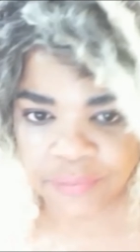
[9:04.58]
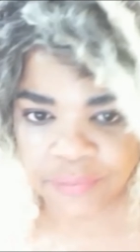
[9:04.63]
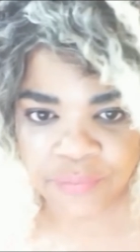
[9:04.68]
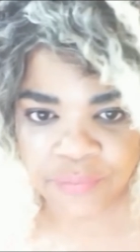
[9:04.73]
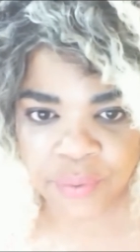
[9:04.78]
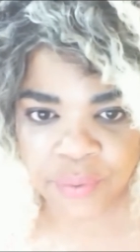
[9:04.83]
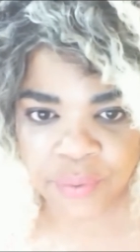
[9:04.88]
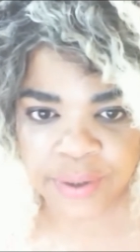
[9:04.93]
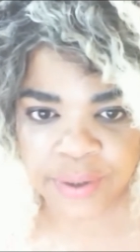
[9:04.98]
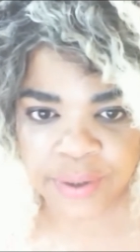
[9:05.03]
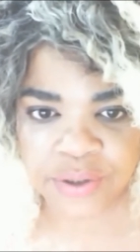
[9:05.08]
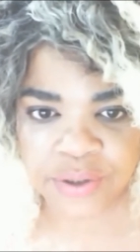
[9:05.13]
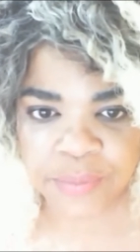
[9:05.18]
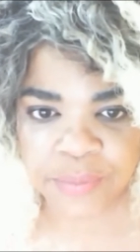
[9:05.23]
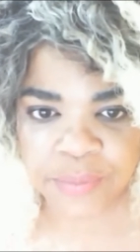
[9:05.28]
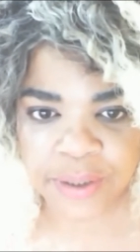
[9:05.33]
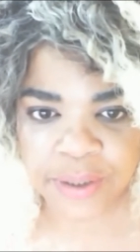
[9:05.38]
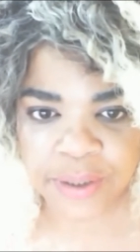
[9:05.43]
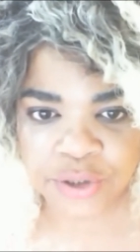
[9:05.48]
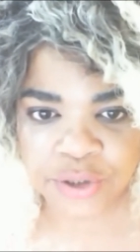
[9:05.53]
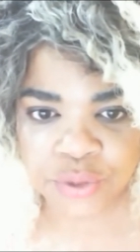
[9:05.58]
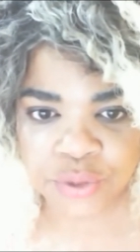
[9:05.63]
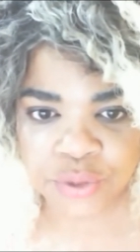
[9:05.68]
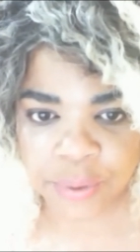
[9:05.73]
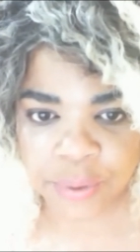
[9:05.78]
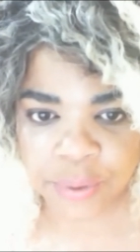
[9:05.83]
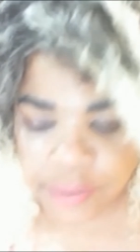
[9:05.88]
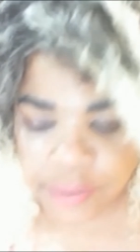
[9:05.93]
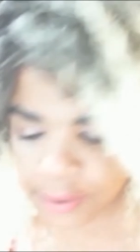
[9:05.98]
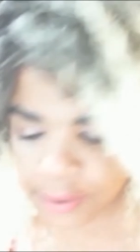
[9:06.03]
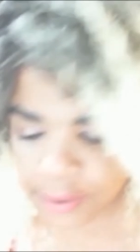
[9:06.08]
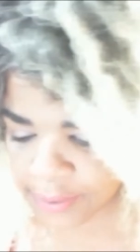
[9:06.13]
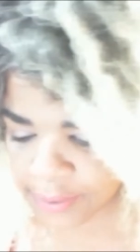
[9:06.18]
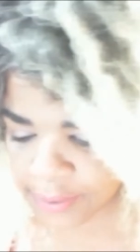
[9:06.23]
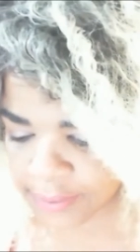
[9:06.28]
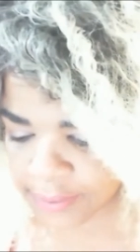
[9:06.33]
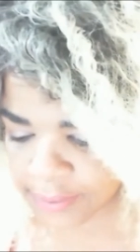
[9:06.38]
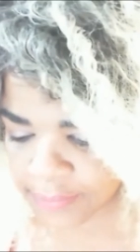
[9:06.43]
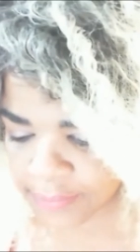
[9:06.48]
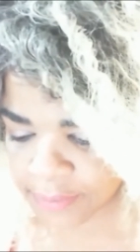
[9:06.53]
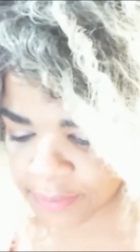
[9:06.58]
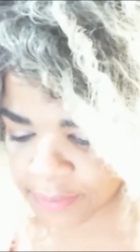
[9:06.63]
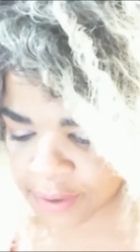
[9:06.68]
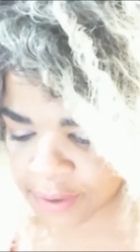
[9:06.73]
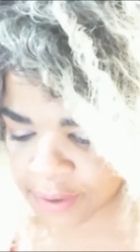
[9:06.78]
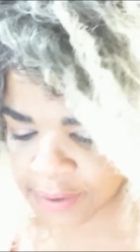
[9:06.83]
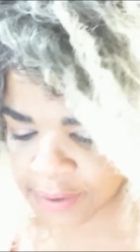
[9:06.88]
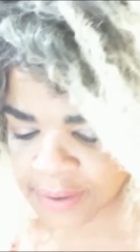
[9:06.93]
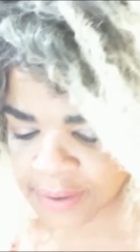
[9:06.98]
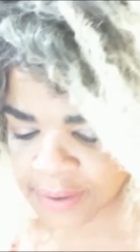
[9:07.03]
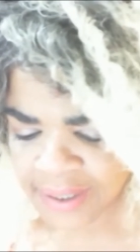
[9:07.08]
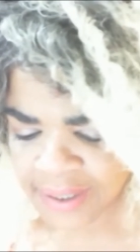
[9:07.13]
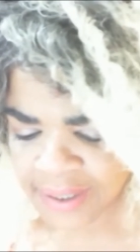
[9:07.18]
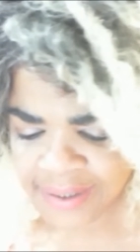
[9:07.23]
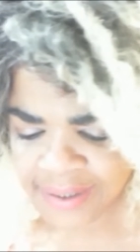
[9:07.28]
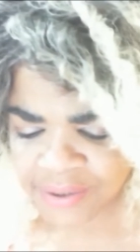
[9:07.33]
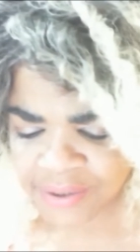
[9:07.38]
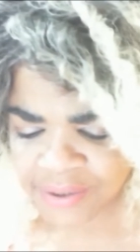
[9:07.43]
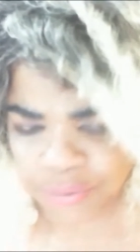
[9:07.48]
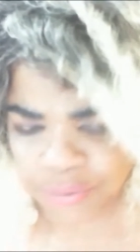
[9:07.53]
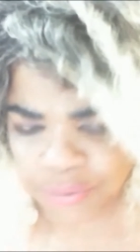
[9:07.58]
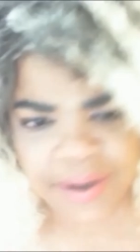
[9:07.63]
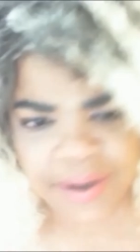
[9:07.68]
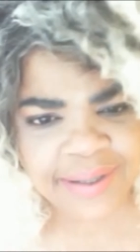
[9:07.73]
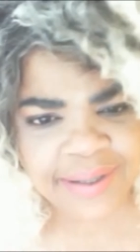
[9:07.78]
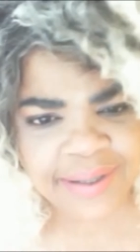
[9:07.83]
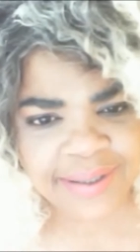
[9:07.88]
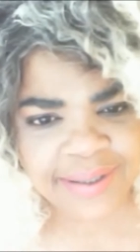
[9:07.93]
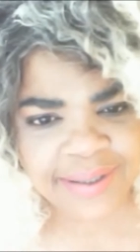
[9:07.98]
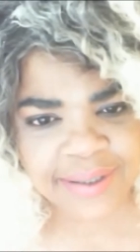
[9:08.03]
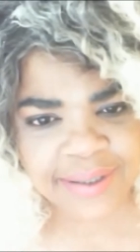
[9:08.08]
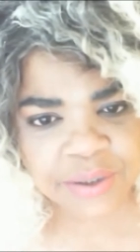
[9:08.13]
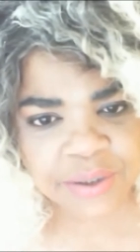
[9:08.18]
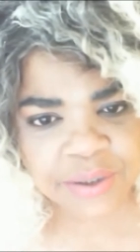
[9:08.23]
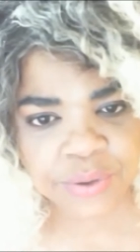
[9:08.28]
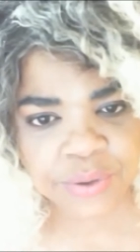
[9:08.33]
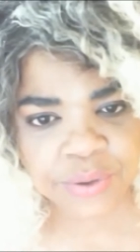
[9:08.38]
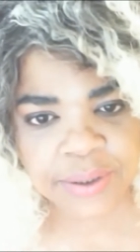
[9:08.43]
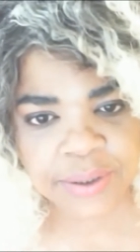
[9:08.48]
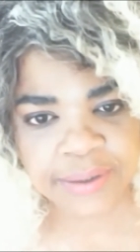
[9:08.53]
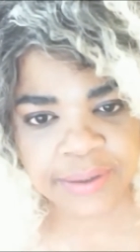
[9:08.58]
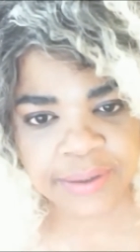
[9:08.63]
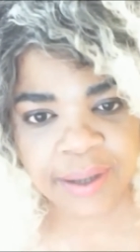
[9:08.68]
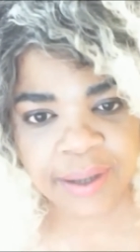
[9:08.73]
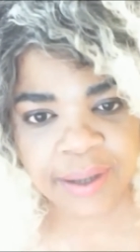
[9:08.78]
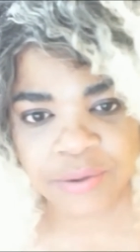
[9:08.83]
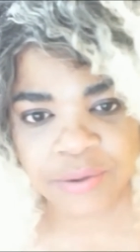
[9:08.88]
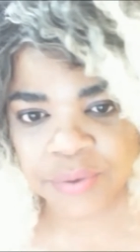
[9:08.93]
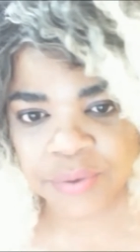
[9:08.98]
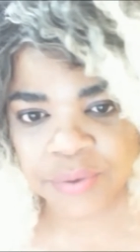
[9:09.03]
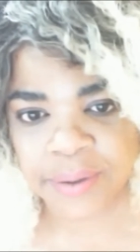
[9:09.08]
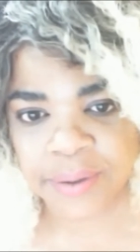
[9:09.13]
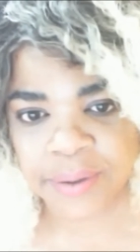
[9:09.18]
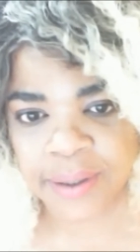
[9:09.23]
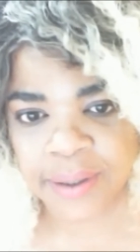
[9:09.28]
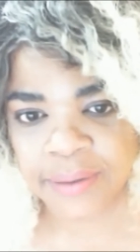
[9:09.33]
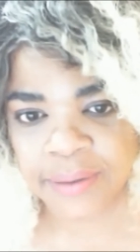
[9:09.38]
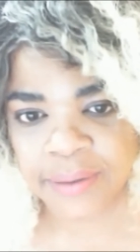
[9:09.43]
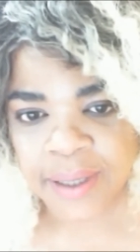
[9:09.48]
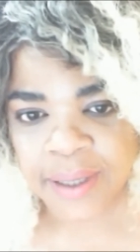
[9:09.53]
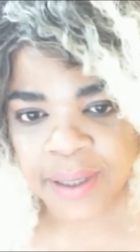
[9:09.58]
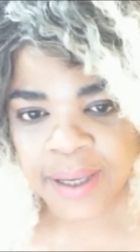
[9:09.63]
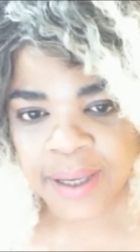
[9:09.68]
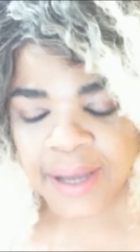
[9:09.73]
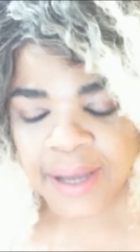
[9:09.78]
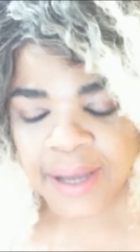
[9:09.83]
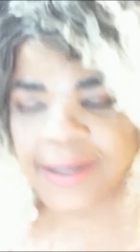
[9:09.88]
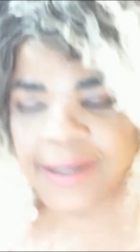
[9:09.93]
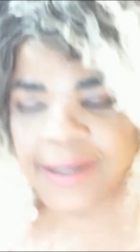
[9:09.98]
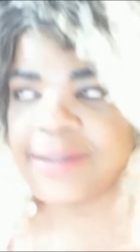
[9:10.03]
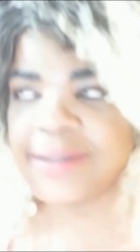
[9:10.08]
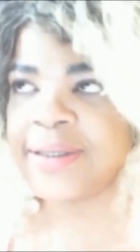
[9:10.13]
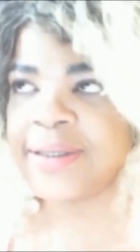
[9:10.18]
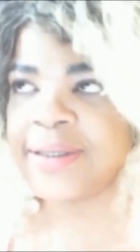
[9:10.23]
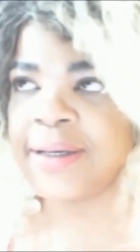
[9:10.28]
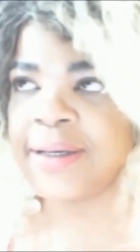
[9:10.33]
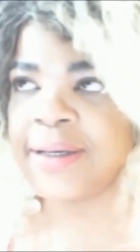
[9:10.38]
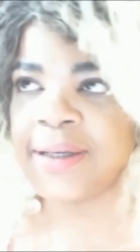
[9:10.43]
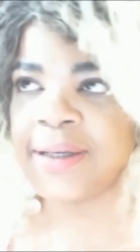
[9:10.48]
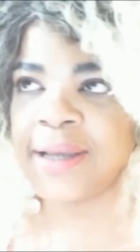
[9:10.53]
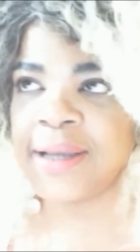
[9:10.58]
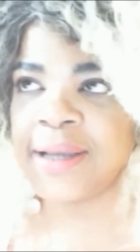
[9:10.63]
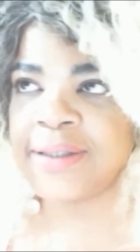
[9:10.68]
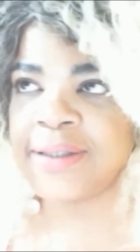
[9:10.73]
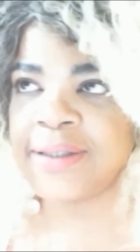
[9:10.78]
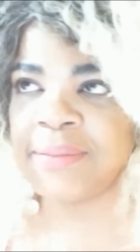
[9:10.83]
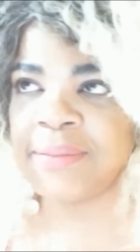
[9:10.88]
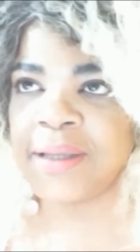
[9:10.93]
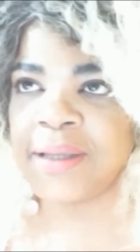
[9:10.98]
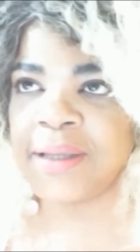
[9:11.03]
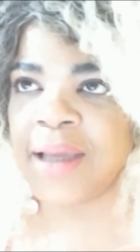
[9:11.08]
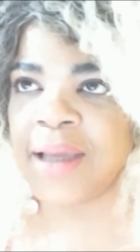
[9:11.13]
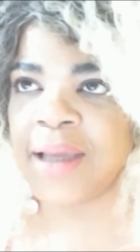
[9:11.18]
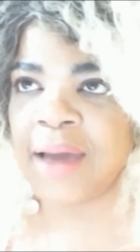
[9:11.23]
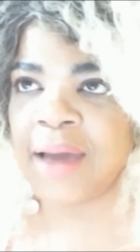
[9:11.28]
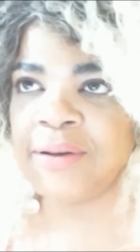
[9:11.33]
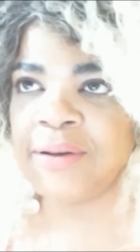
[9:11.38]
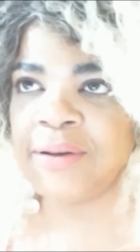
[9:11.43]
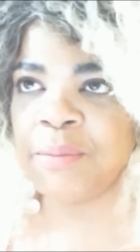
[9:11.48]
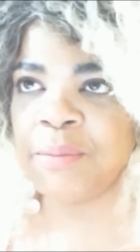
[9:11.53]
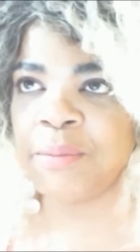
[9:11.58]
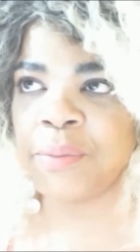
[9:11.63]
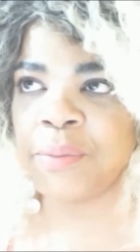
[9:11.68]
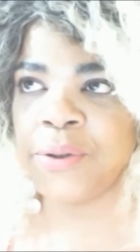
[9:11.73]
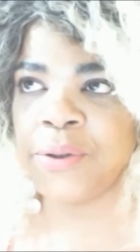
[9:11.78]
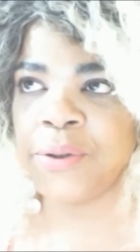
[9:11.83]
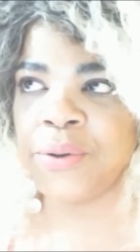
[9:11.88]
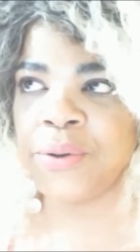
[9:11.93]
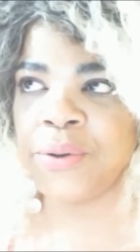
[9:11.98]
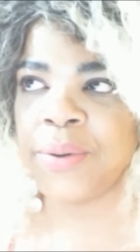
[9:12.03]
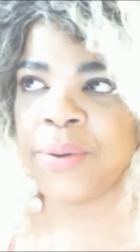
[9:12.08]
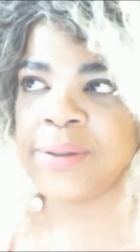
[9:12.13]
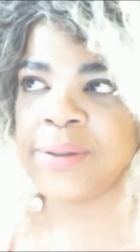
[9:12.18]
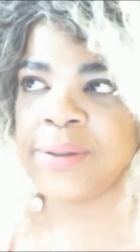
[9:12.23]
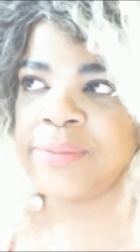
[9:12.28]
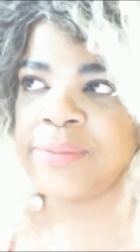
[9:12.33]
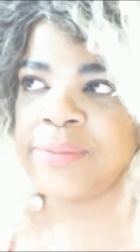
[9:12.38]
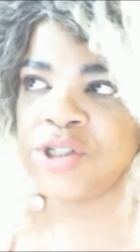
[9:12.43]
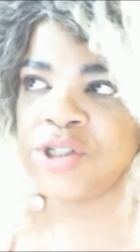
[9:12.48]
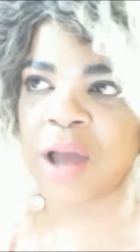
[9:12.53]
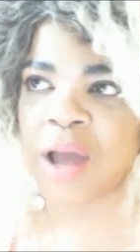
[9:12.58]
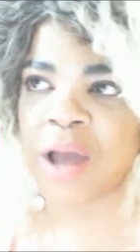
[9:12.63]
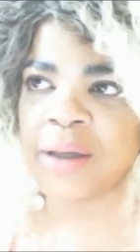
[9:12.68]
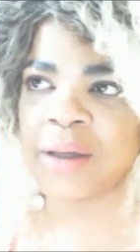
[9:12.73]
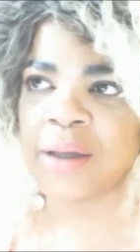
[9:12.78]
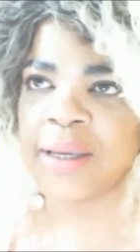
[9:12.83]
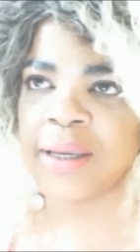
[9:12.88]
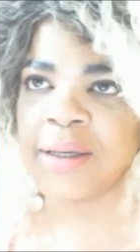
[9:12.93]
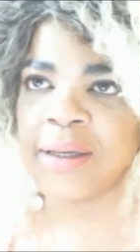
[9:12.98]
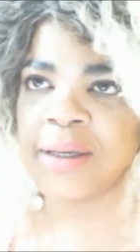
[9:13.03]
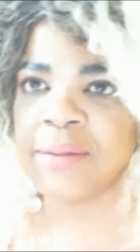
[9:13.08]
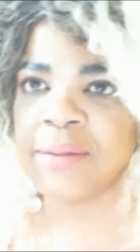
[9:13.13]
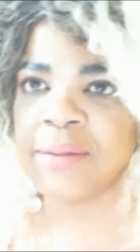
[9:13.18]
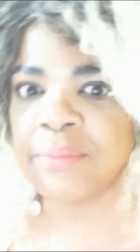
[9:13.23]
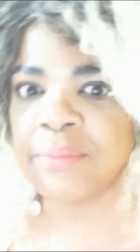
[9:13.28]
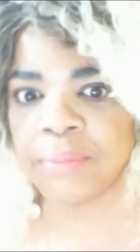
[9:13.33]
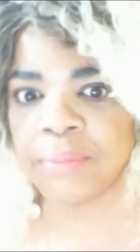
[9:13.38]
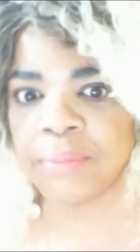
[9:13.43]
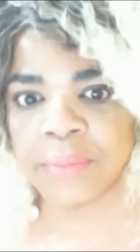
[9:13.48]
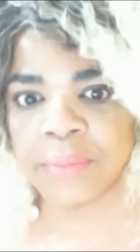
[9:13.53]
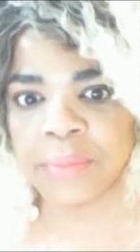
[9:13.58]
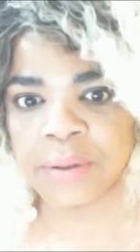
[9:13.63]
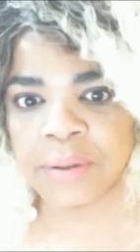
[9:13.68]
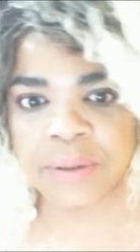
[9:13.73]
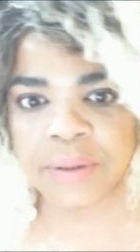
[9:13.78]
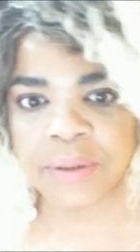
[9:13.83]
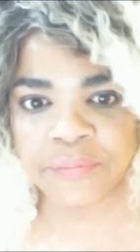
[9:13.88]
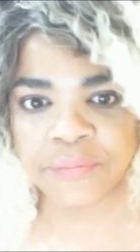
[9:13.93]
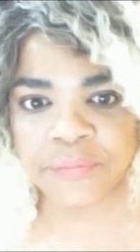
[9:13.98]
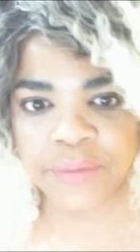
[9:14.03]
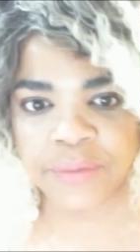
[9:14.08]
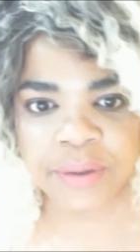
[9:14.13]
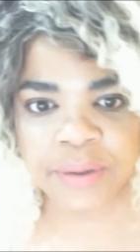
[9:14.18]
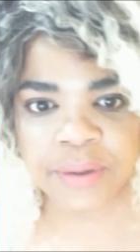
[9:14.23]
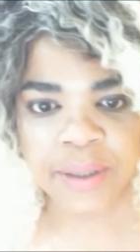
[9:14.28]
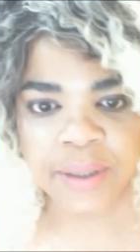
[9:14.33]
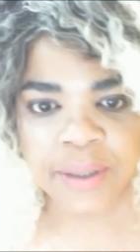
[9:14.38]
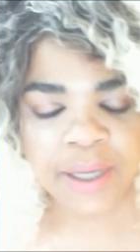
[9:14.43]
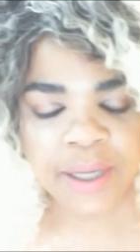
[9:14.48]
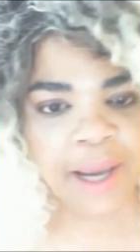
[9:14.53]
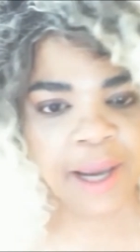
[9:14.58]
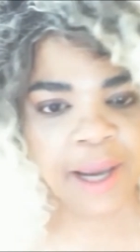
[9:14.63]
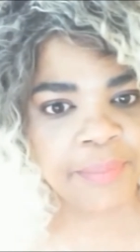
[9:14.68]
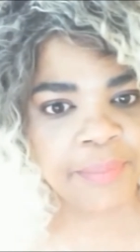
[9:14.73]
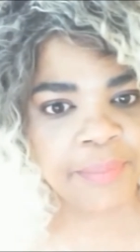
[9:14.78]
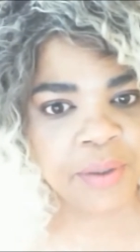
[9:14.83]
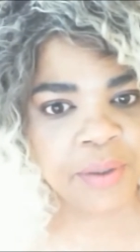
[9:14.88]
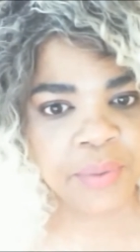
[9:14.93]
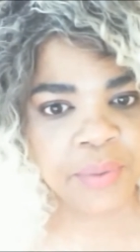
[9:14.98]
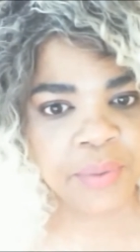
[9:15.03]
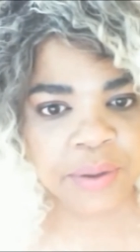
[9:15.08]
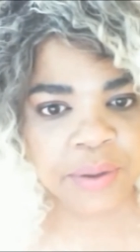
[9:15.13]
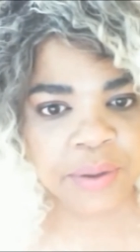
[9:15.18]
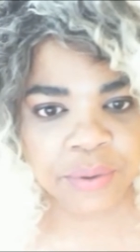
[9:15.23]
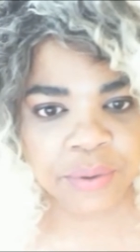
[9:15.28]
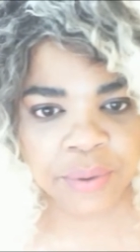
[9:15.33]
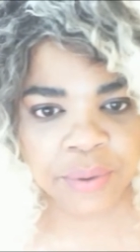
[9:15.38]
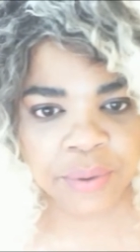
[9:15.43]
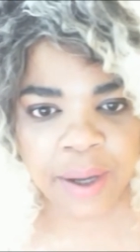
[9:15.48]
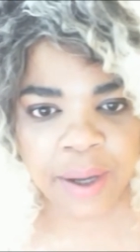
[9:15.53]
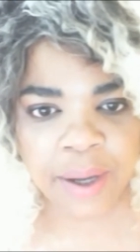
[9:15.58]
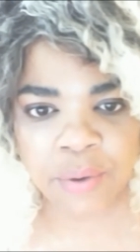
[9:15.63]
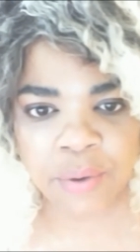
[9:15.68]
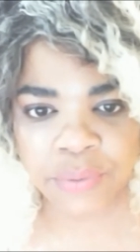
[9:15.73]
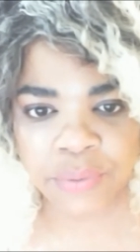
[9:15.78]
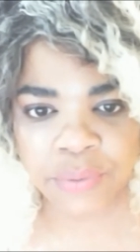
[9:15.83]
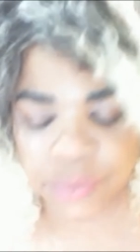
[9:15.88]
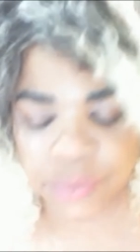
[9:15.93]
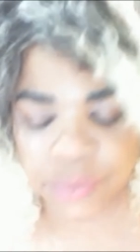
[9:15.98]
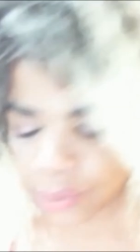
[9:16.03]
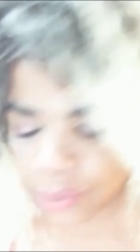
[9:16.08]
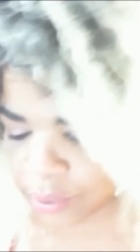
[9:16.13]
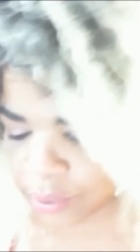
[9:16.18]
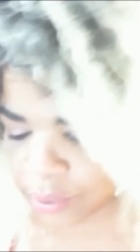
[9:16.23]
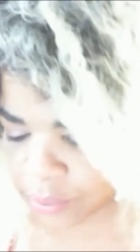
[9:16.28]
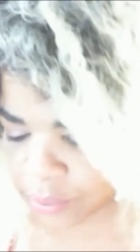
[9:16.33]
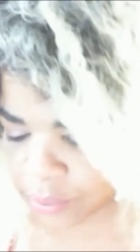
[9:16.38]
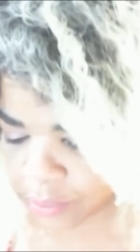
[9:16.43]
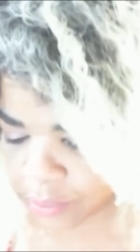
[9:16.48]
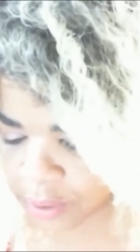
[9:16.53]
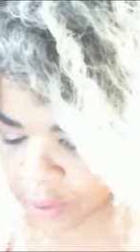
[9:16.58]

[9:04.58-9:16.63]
avoid too many starches because Uranus is in your sixth house right now. And that just indicates something out of the blue and shocking and different happening with your health or your,